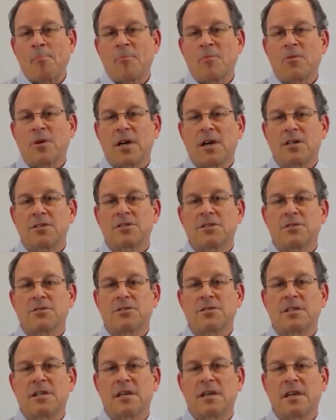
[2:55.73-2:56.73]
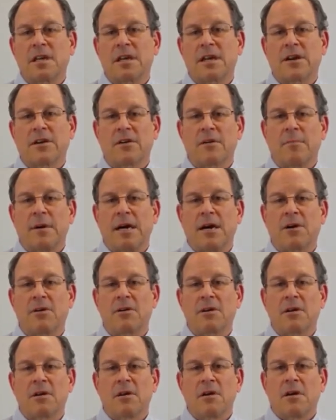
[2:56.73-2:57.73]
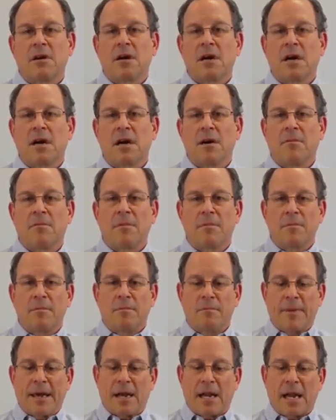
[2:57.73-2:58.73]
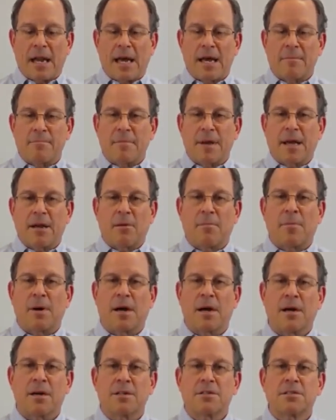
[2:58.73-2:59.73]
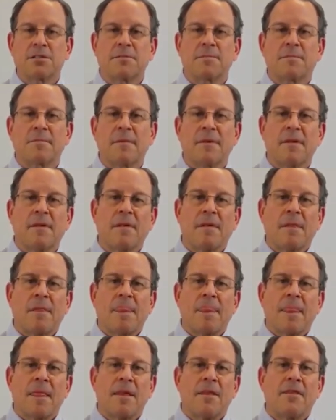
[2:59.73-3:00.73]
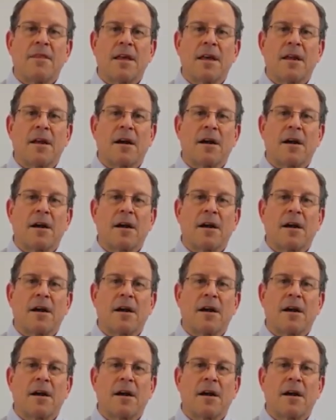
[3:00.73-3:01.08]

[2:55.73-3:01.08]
We also see and hear about metal on metal bars that